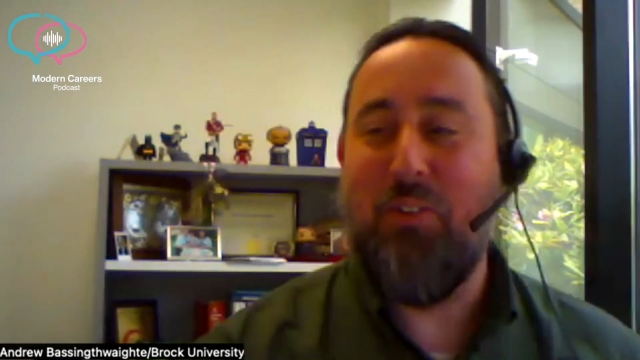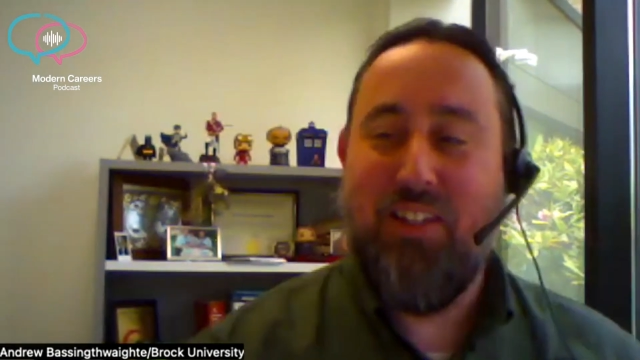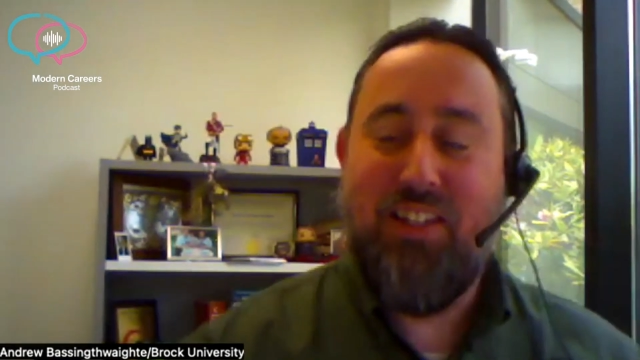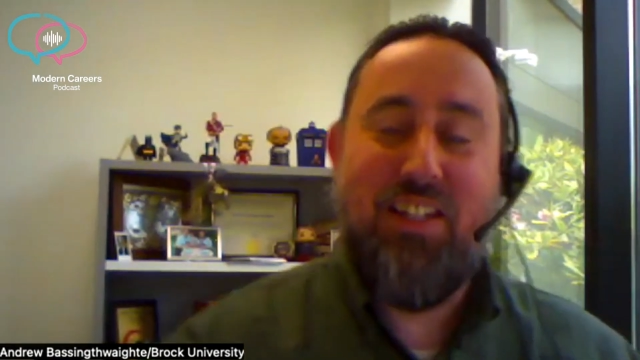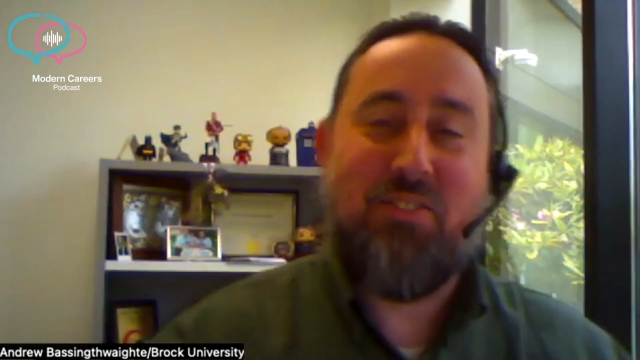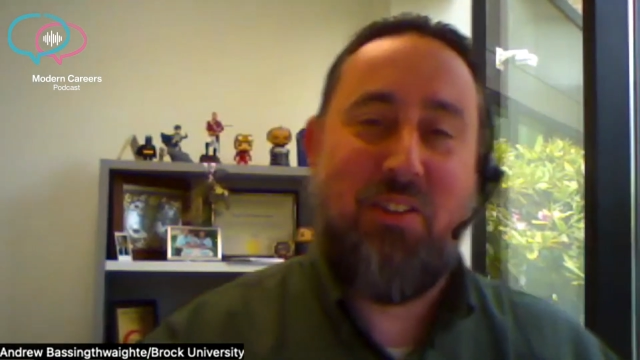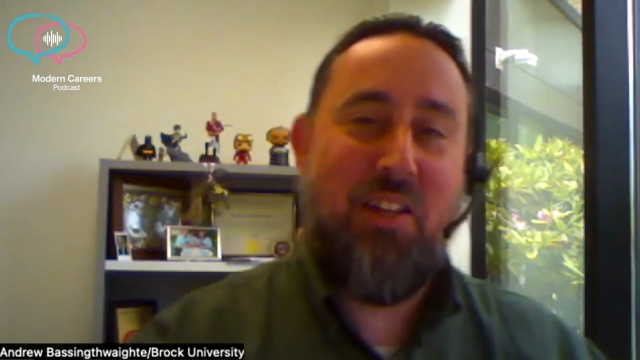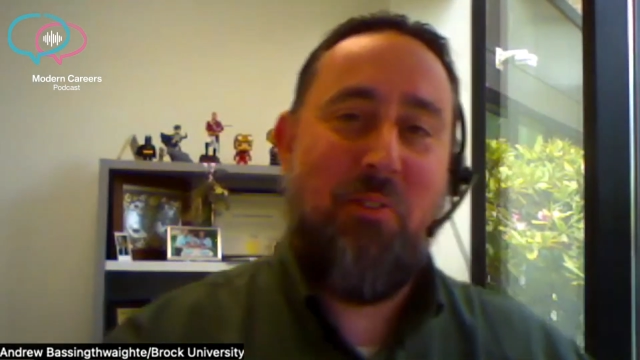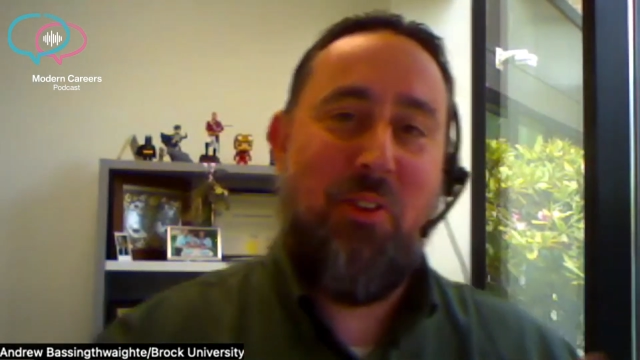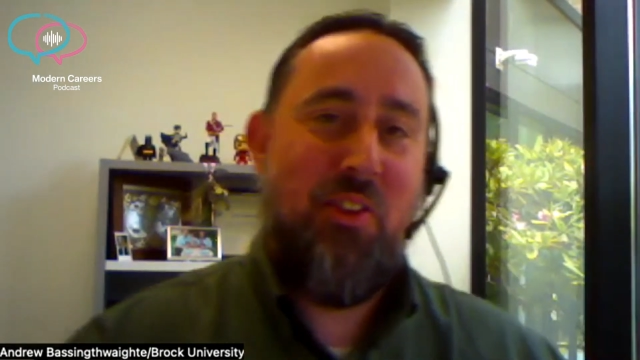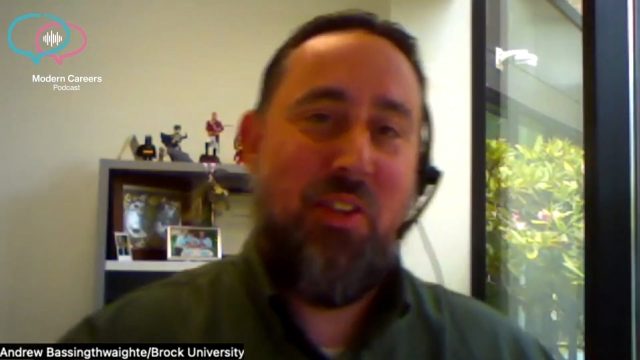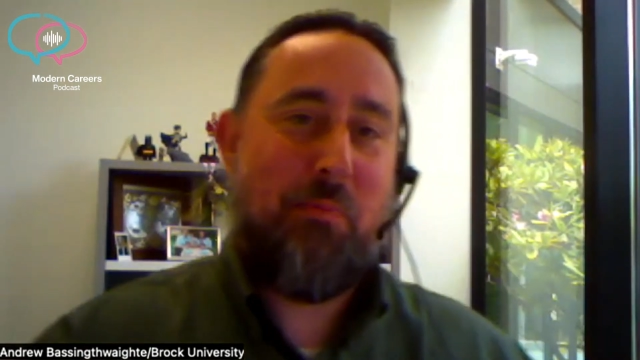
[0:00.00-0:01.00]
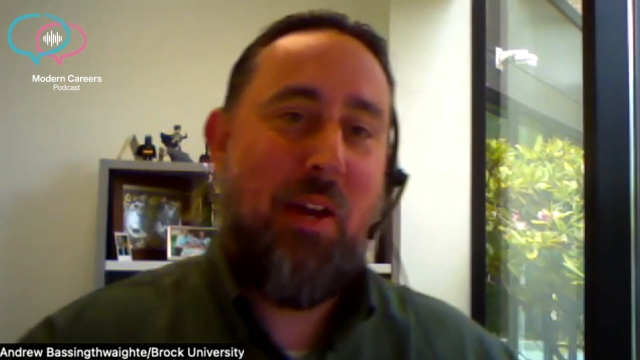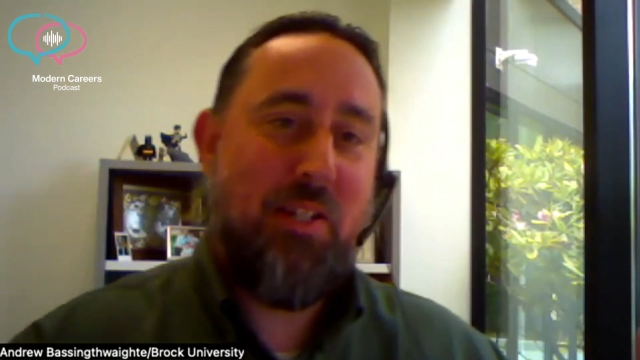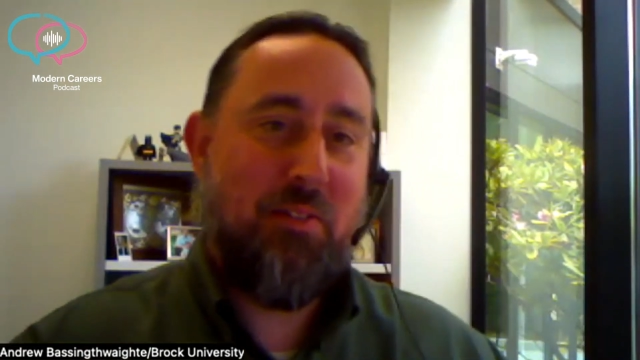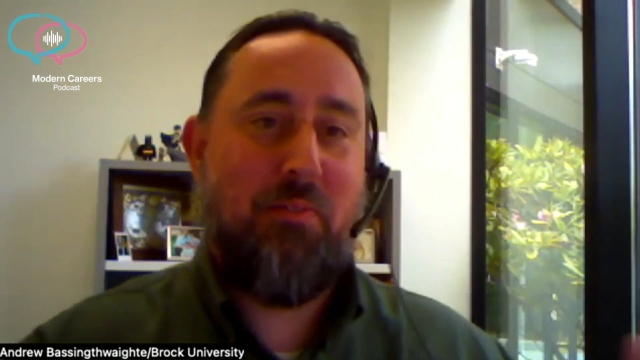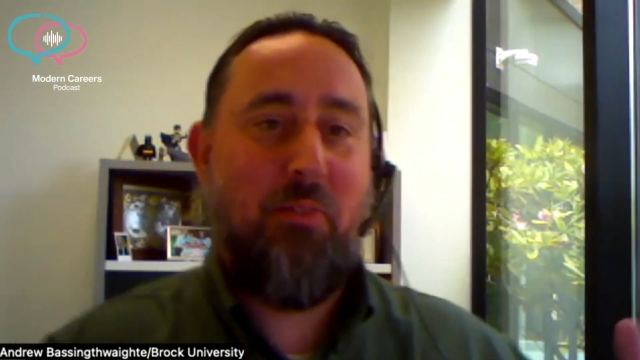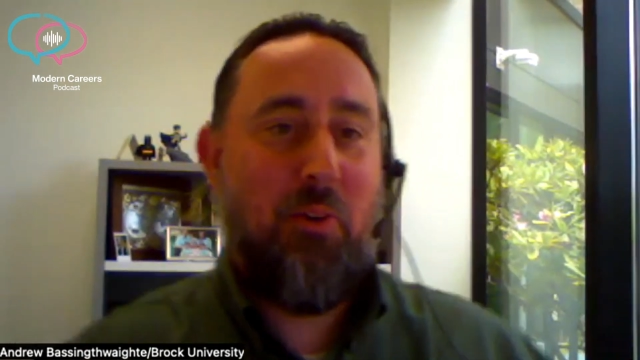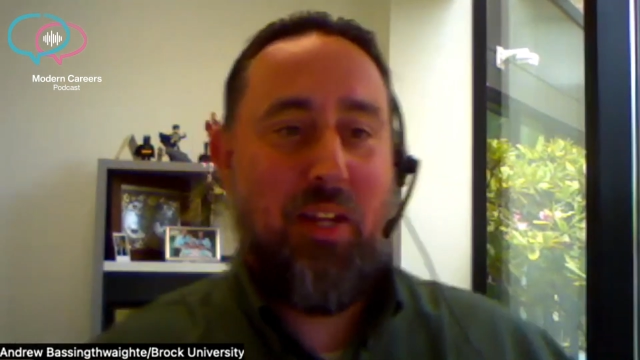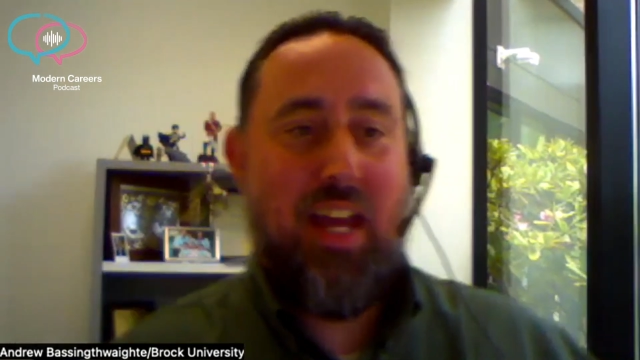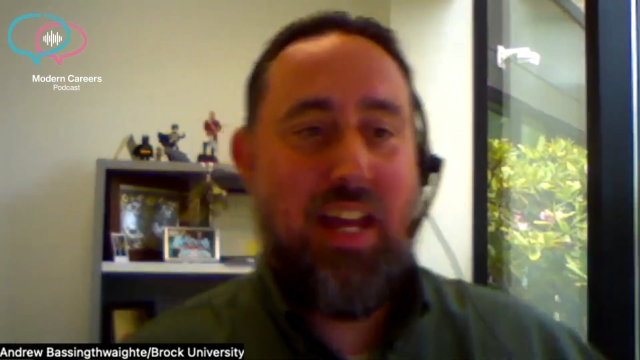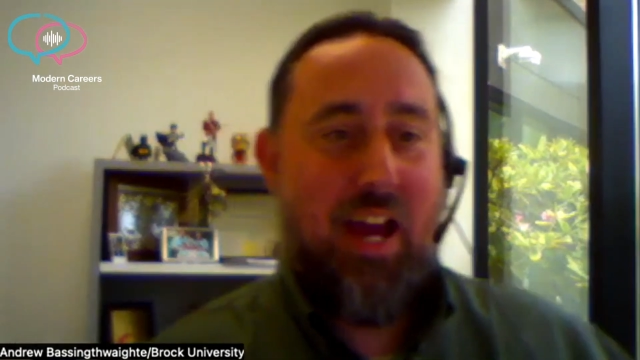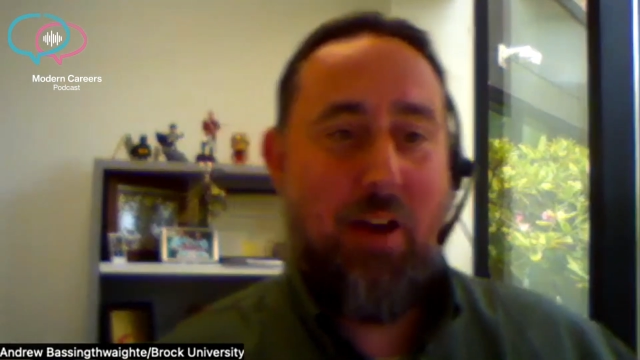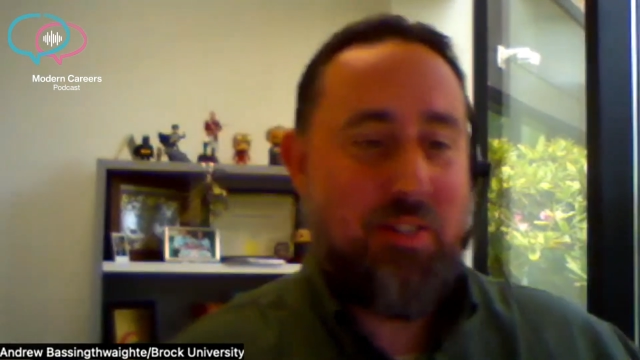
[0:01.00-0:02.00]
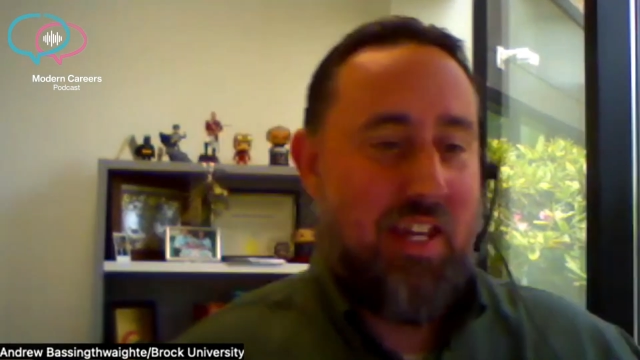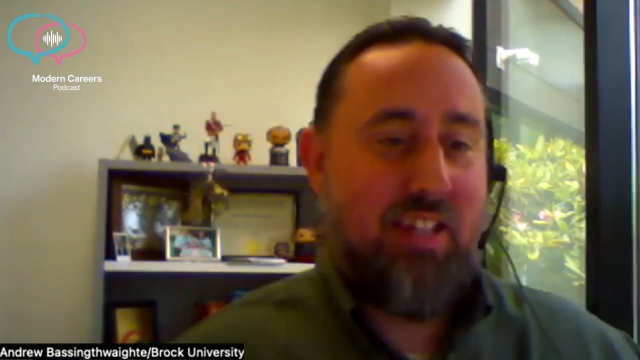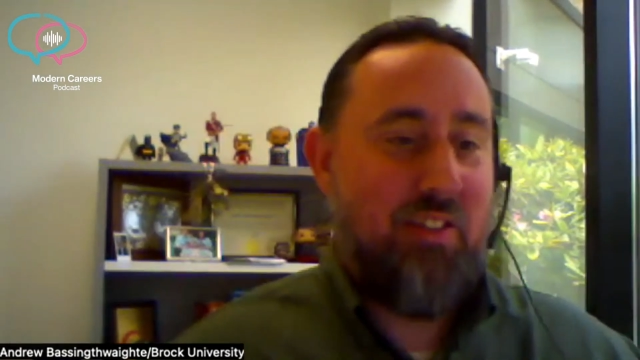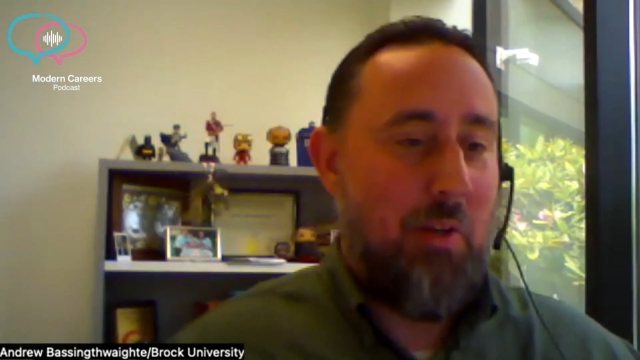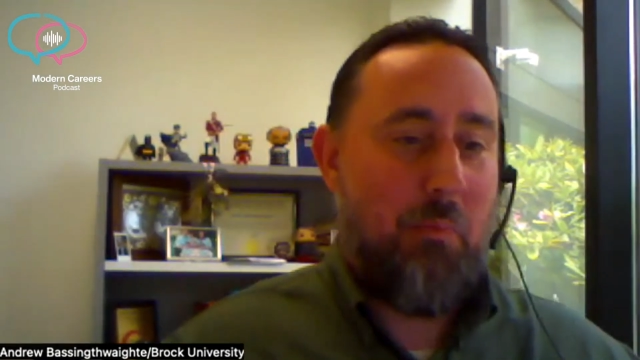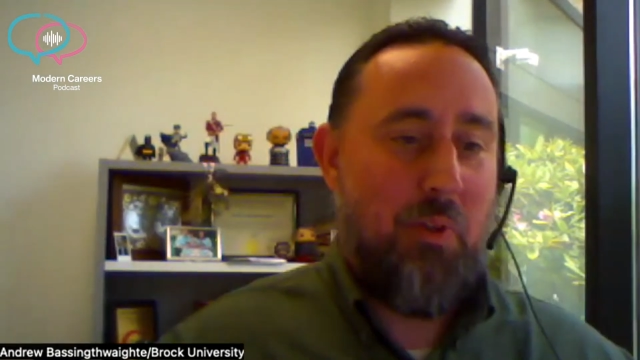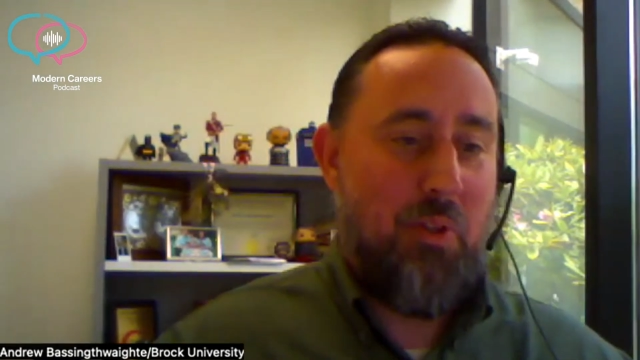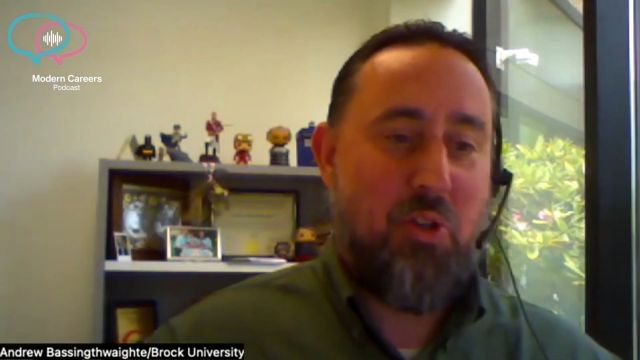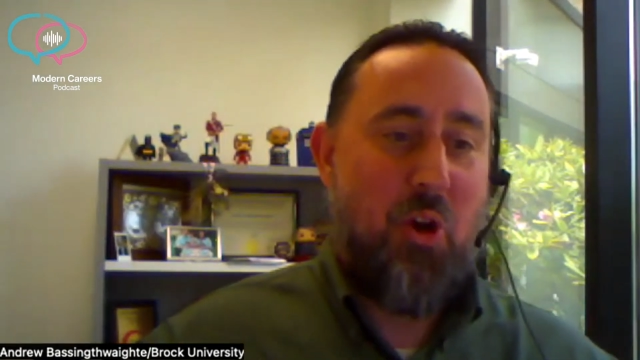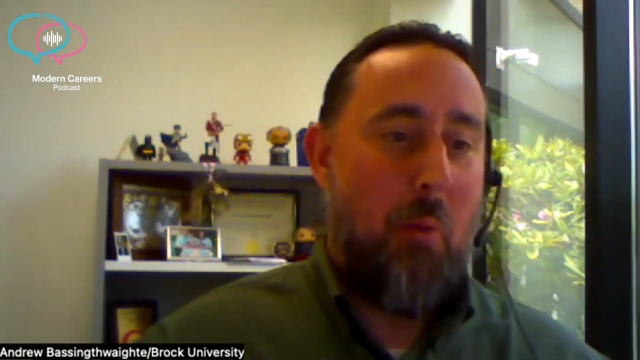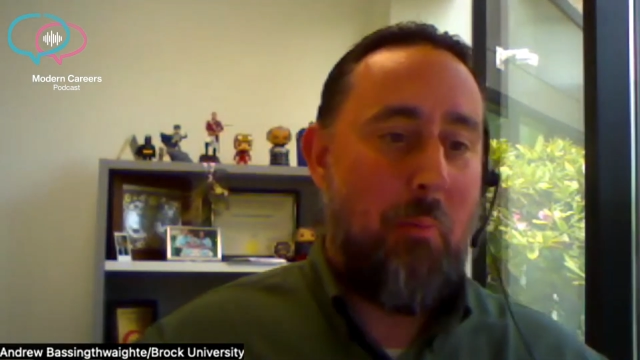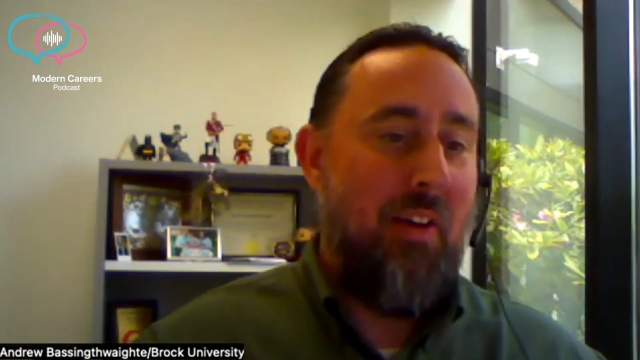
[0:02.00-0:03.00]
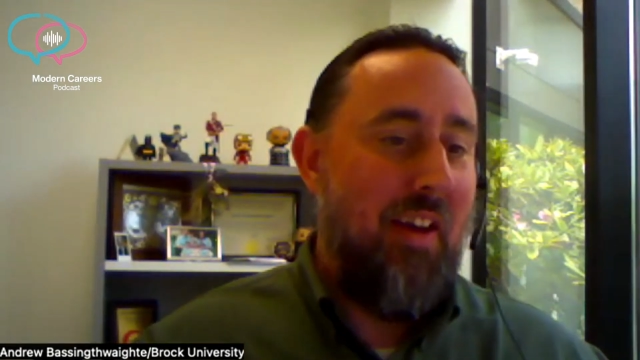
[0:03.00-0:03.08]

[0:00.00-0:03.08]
literally within the space of 48 hours, I ended up with a job